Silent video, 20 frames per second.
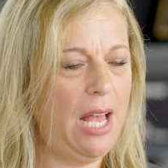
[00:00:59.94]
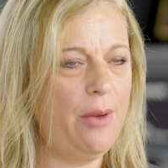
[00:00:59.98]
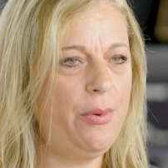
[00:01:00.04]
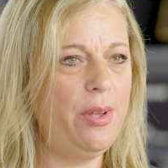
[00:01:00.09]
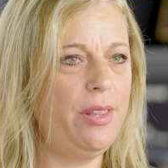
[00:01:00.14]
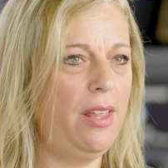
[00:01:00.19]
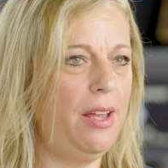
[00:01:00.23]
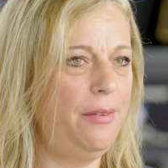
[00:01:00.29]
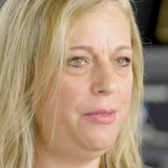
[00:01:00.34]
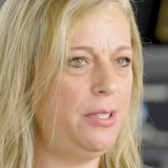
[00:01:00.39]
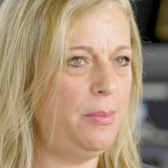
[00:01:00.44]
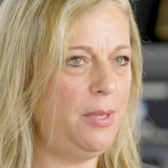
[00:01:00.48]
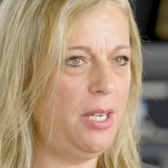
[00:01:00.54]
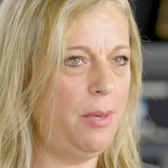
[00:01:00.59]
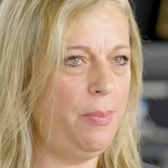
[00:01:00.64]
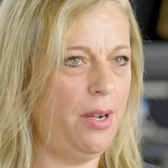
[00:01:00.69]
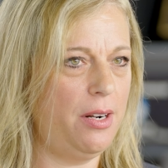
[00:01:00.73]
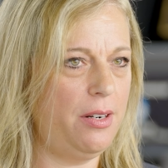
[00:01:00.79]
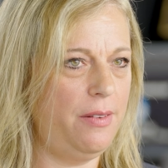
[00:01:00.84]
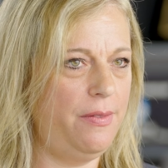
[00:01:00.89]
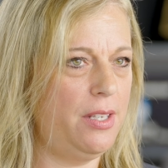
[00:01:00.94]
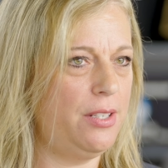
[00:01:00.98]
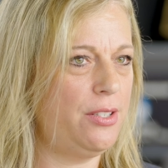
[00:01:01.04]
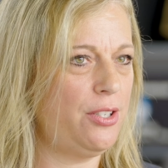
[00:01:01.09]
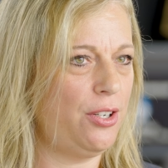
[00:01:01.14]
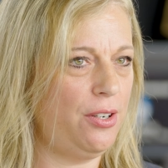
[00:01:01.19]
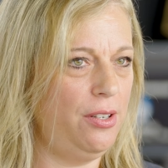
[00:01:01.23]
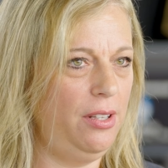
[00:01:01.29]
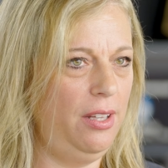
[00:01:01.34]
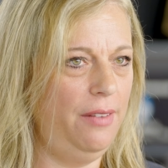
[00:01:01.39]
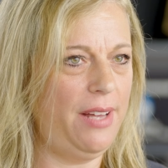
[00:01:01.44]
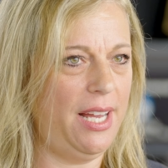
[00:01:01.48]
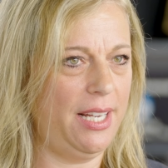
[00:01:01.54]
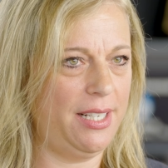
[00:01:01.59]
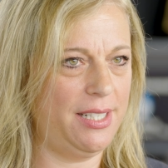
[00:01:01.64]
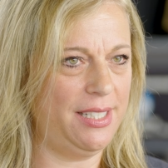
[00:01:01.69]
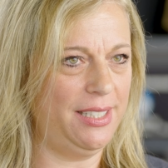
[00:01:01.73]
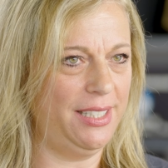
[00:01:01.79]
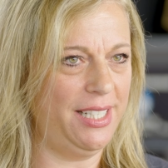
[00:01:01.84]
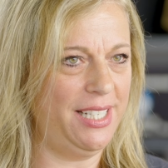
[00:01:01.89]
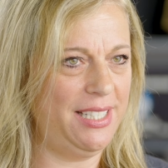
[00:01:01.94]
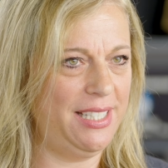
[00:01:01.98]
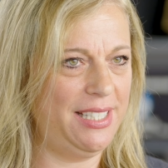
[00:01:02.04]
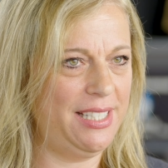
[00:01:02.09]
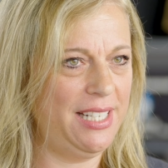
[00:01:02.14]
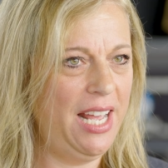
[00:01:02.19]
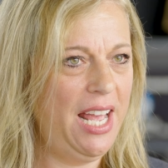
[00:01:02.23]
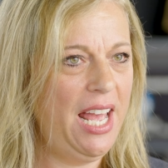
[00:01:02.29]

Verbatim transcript: I would love to be a part of the Circle of Excellence.